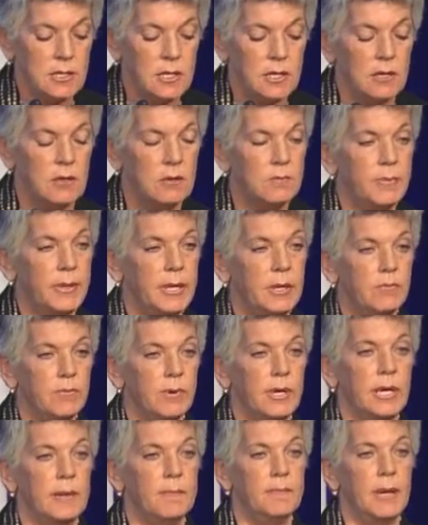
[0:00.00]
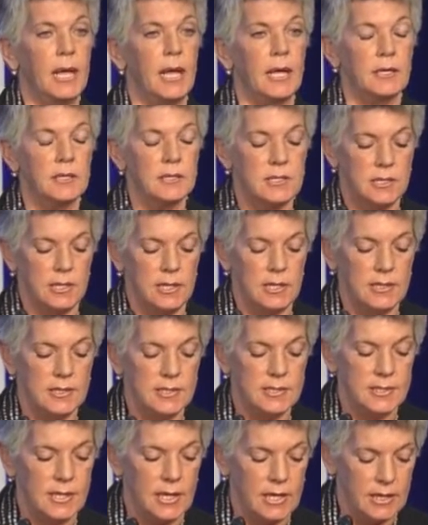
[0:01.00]
I'll be really blunt and
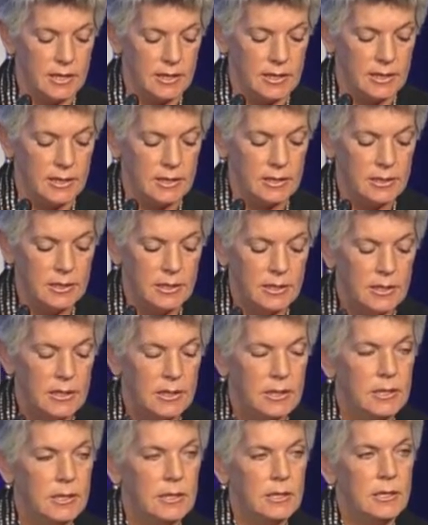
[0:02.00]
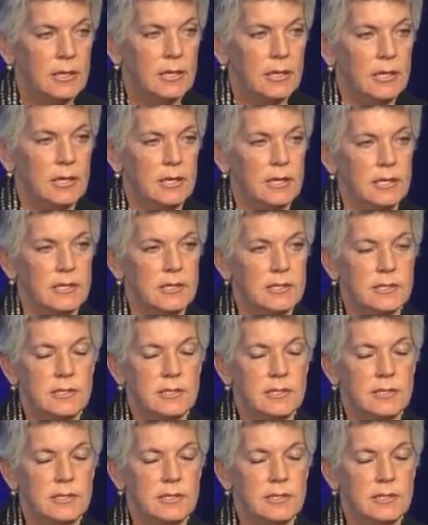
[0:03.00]
say that it is,